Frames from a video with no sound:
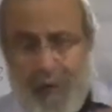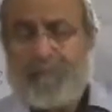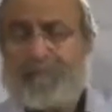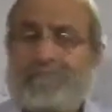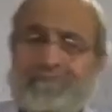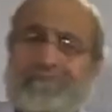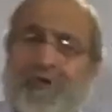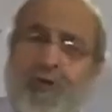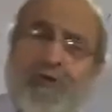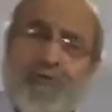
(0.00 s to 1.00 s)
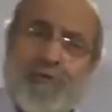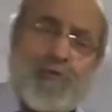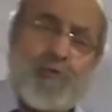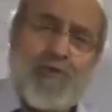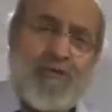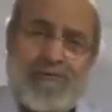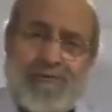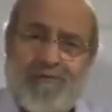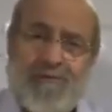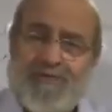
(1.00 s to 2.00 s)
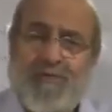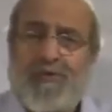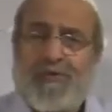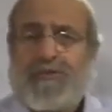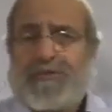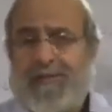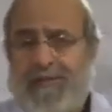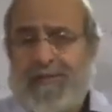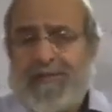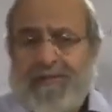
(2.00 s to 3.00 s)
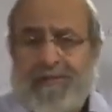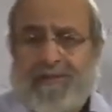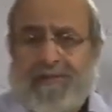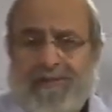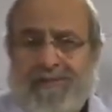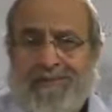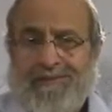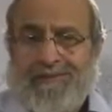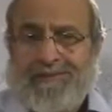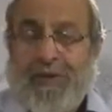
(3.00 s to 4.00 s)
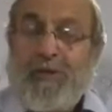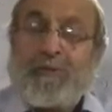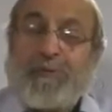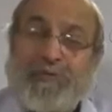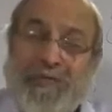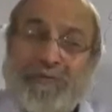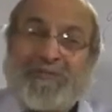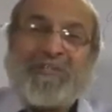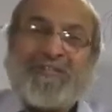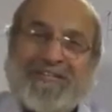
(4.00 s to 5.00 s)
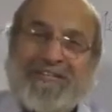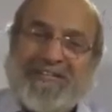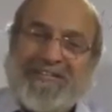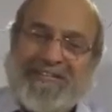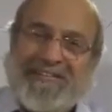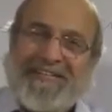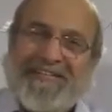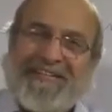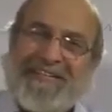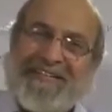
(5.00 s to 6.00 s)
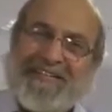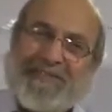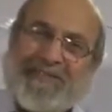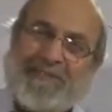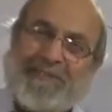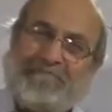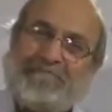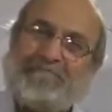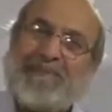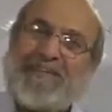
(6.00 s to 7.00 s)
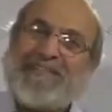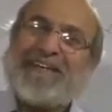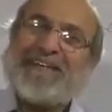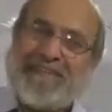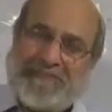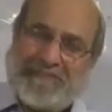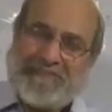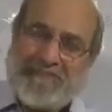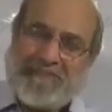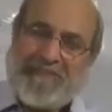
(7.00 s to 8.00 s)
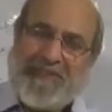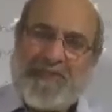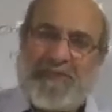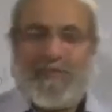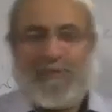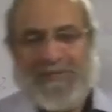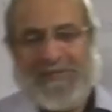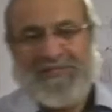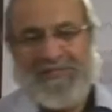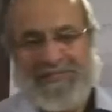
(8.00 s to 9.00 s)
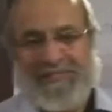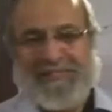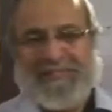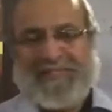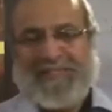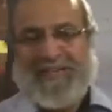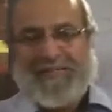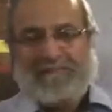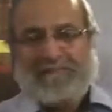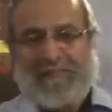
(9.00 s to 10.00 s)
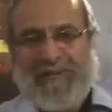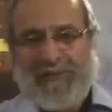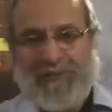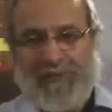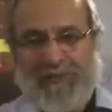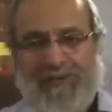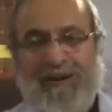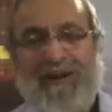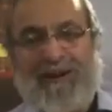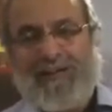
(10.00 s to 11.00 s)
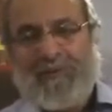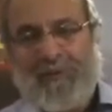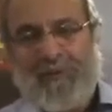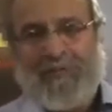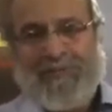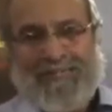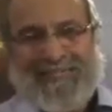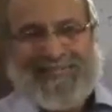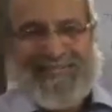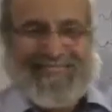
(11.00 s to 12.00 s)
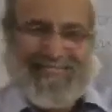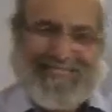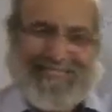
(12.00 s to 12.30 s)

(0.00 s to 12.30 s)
hope all of you will respond by saying almost immediately that it should be baytani. Remember that baytun alimun is